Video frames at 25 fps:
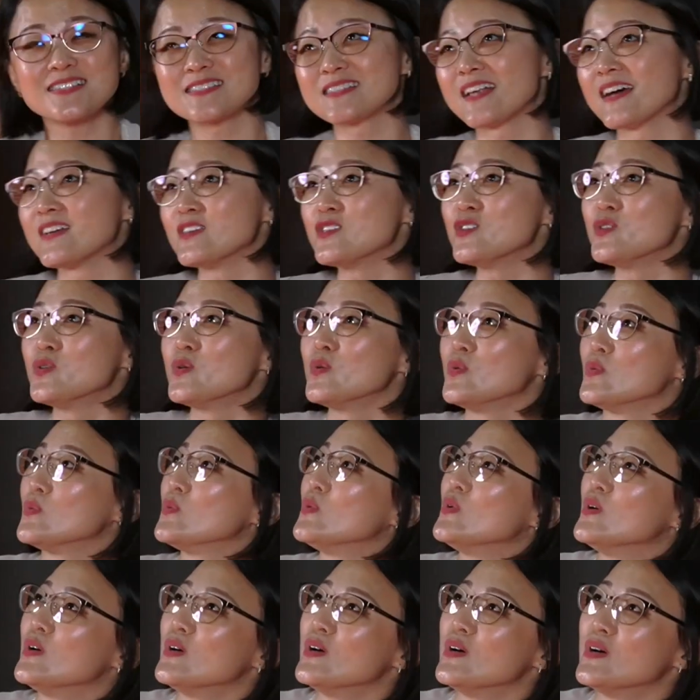It's like how you...
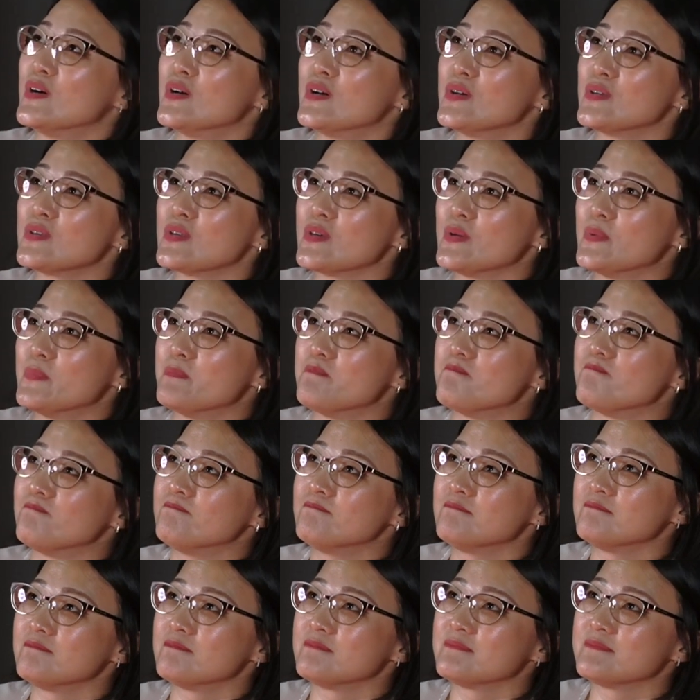you know that
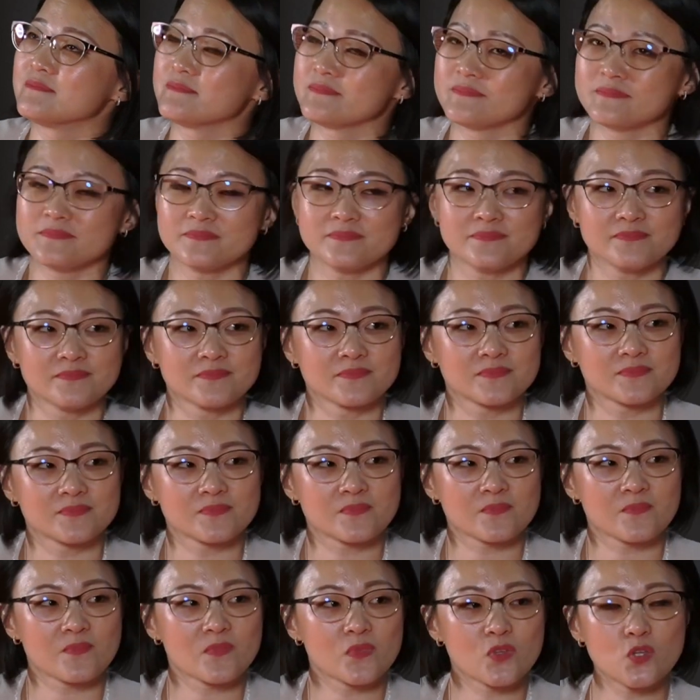you mm, want to take
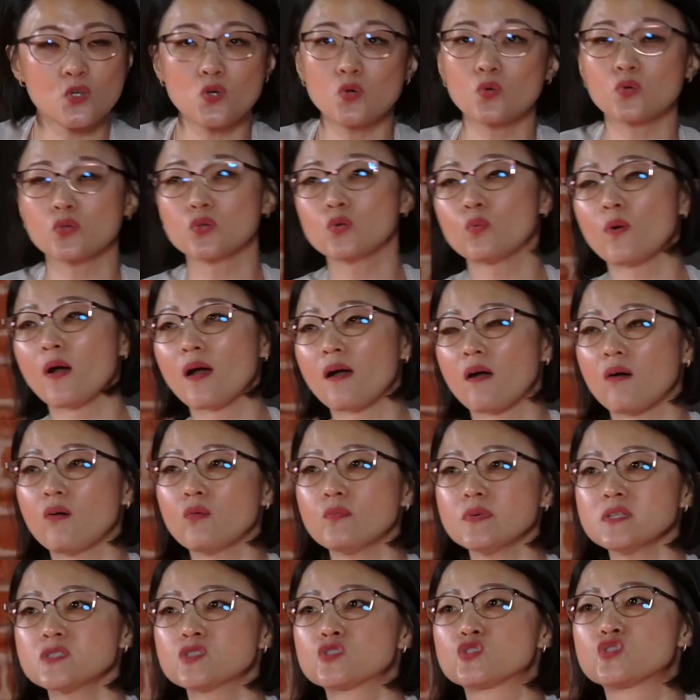that leap? You, you are
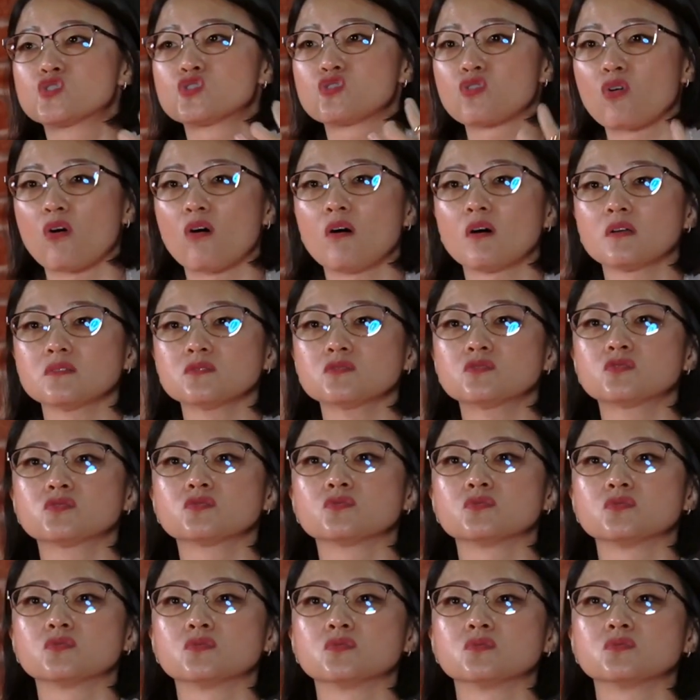always drawn
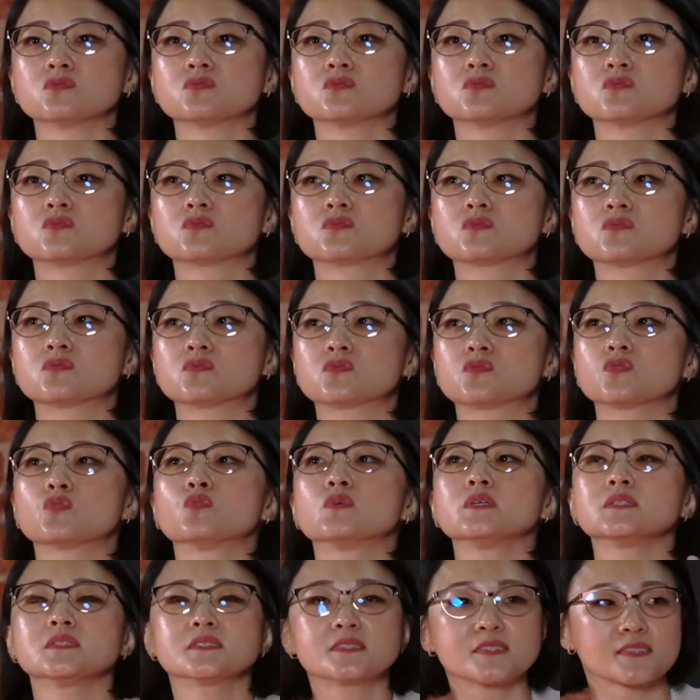to
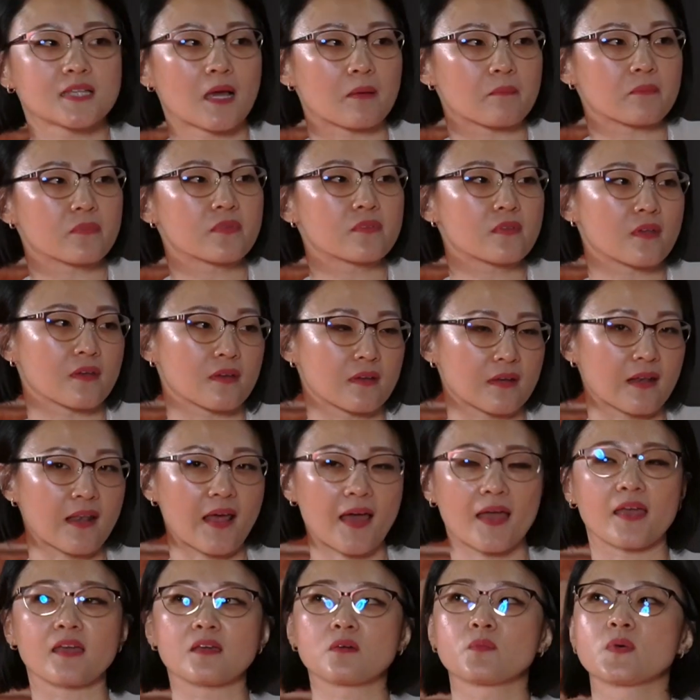doing something.
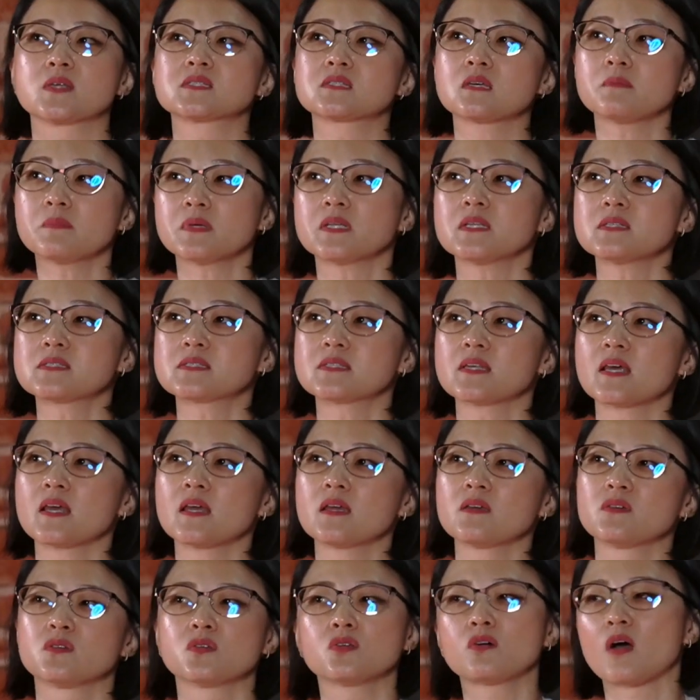Like when somebody
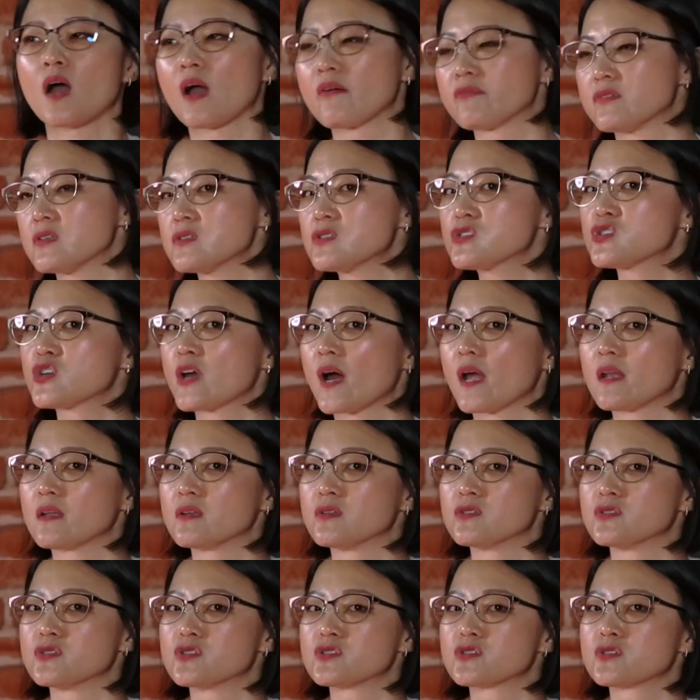say, you know, I have this
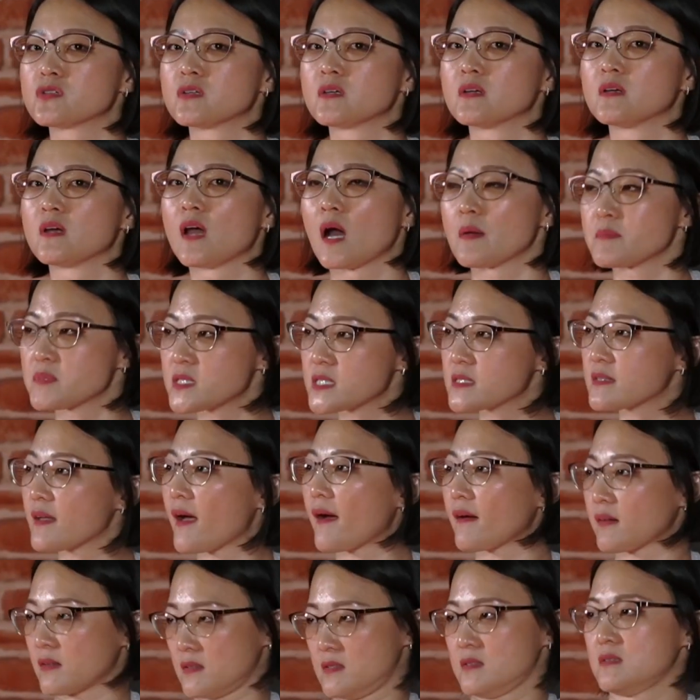challenge, I'm
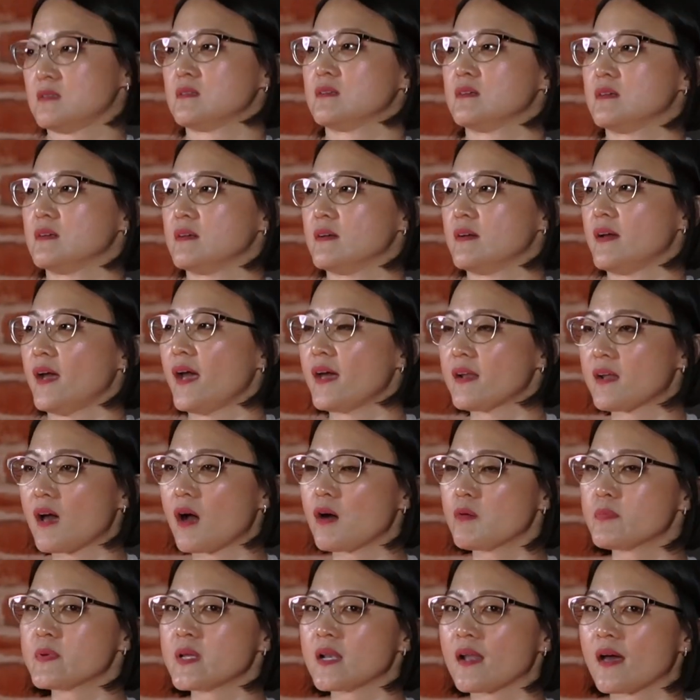stuck. And
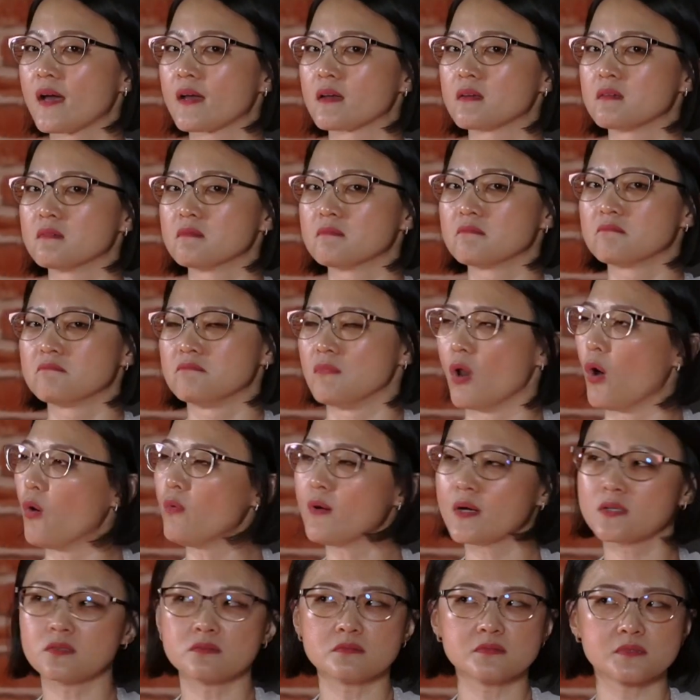I'll be like,
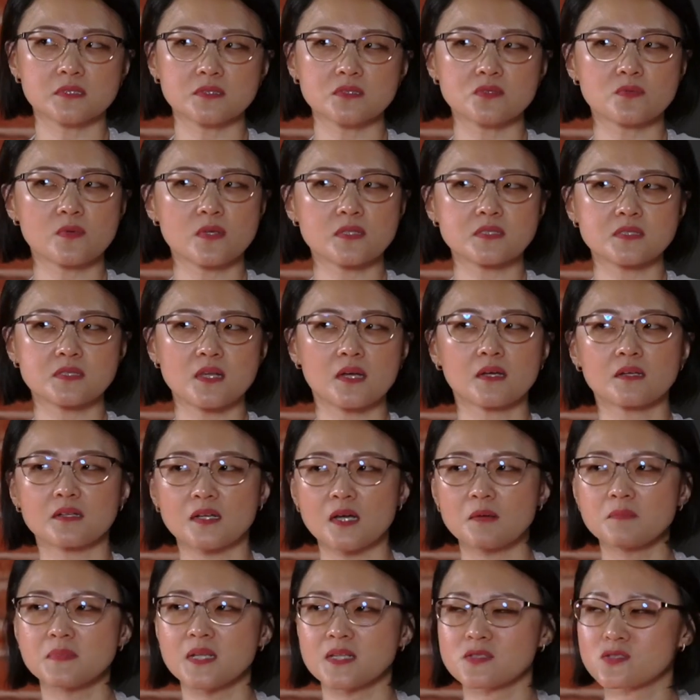no, I don't think you want to
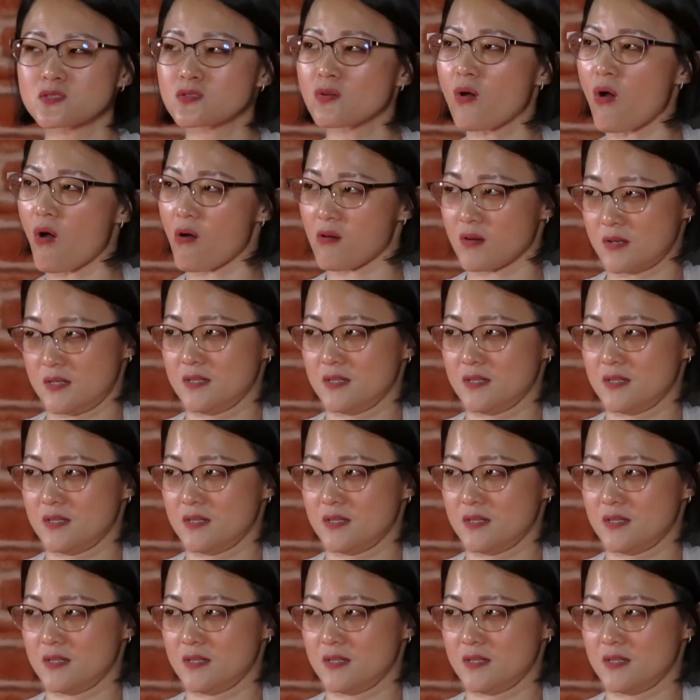start. Come, let's talk.